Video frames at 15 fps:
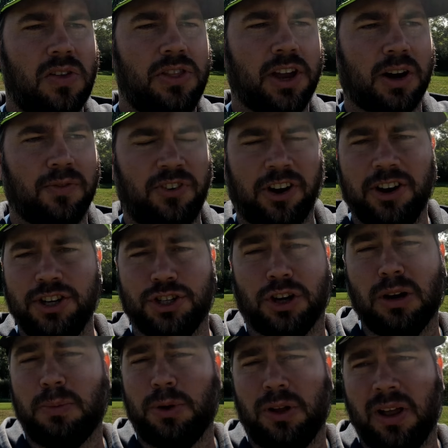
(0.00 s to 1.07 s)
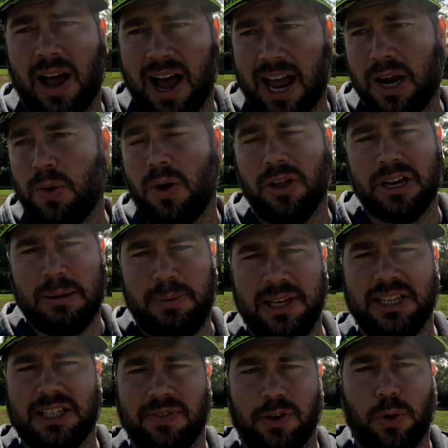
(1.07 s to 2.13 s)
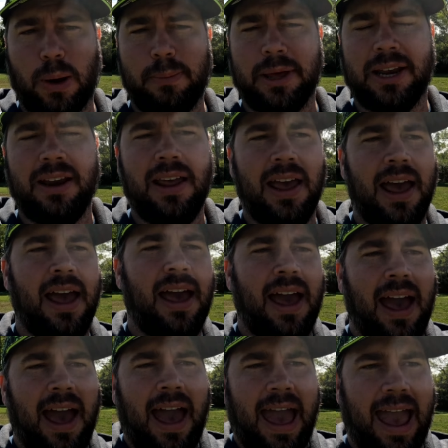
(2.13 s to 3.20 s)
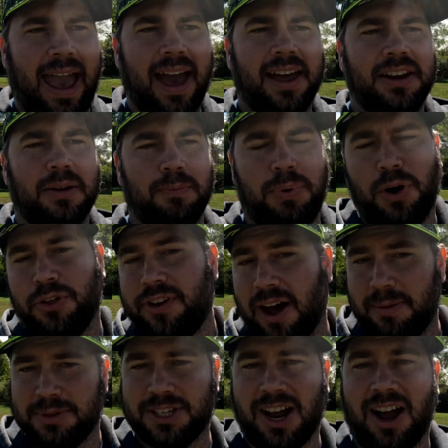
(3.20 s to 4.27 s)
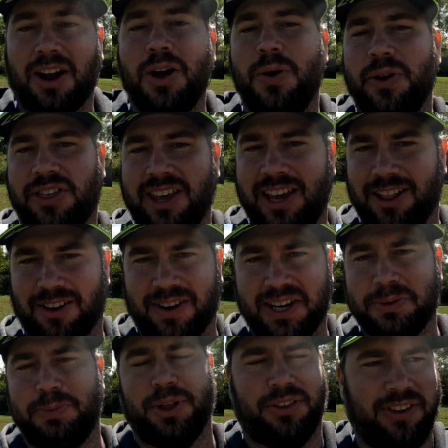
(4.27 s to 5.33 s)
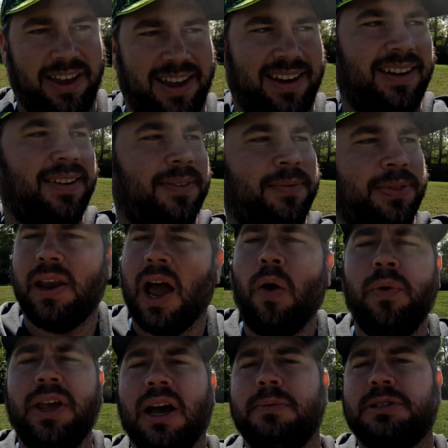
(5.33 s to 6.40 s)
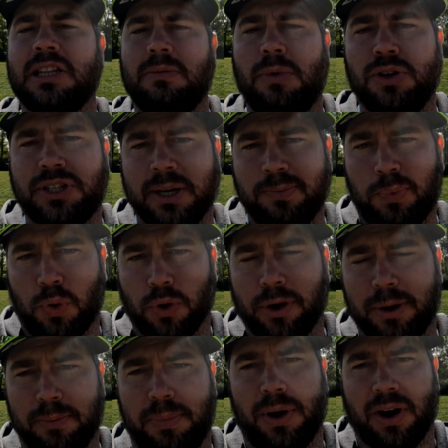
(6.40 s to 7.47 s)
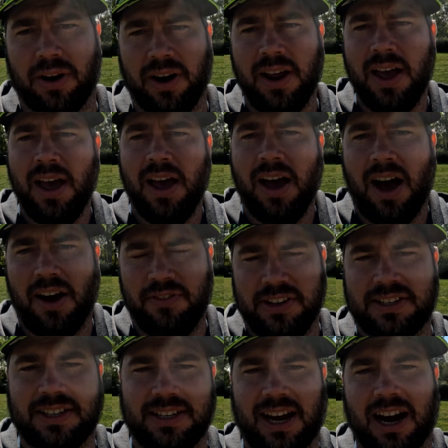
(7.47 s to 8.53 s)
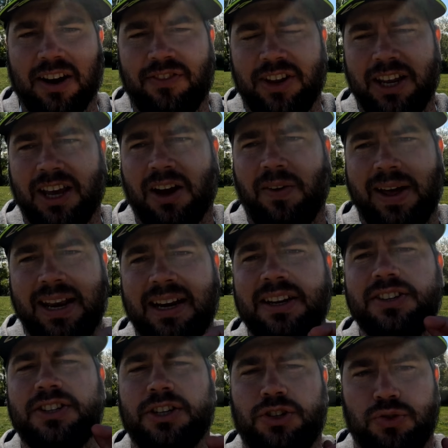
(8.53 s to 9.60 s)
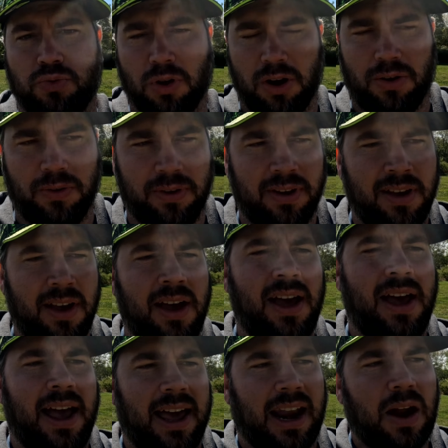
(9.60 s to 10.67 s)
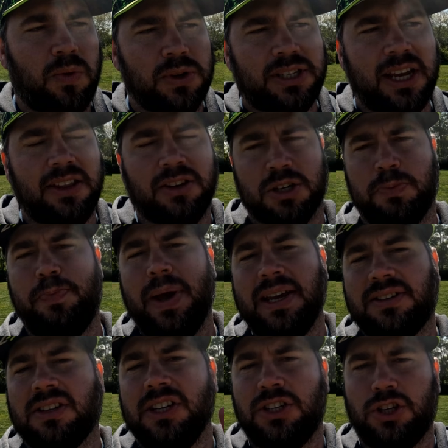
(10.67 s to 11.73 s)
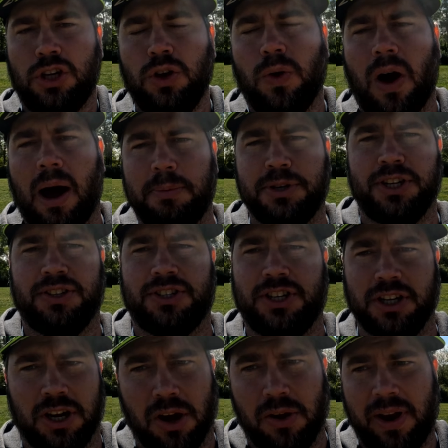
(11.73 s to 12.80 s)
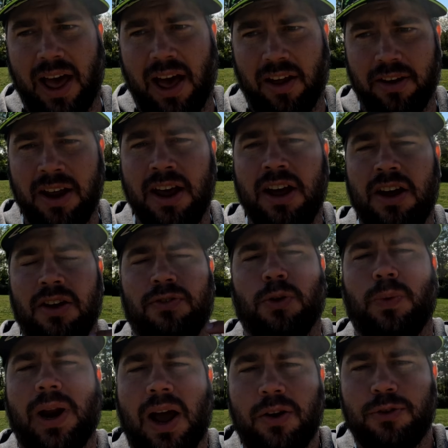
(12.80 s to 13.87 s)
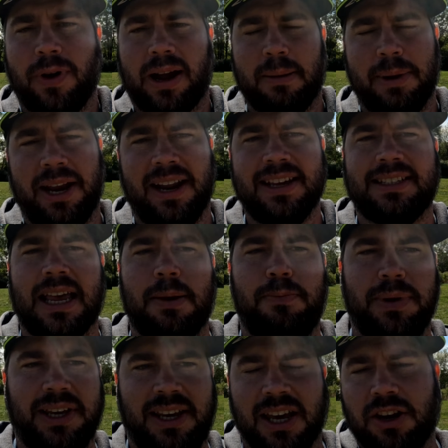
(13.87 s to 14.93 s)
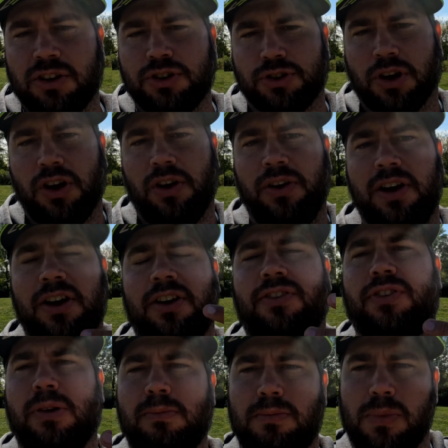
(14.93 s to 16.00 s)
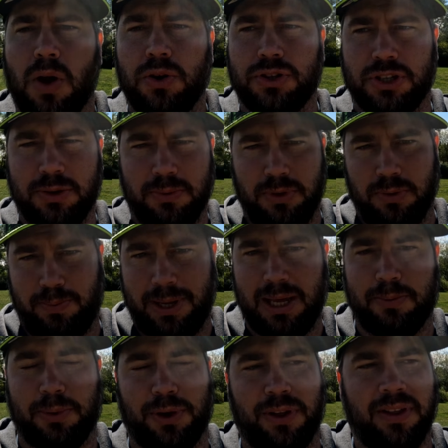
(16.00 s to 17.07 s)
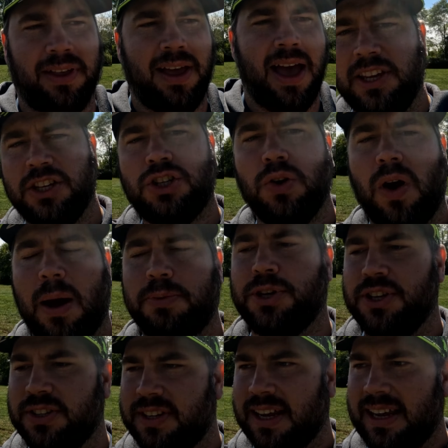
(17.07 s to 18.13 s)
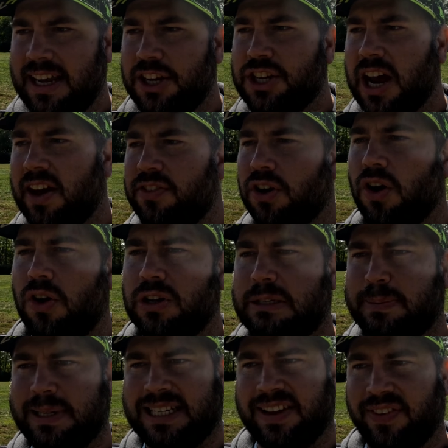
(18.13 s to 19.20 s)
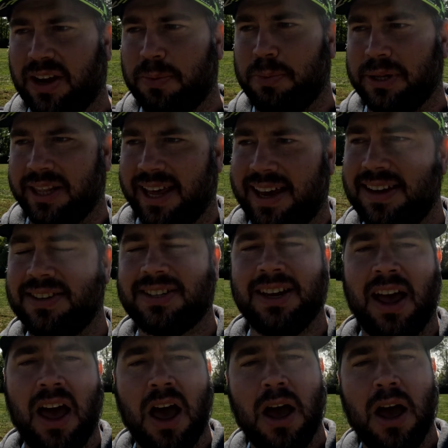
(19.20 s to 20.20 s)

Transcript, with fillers: They're very durable, high quality pieces of equipment, and both come stock with ELRS built in. Now we come to the most important part of this entire video, and it is the drone. And I would say there's basically two options to go down for what I would recommend is a beginner drone for most people. These two options each have their own specific place.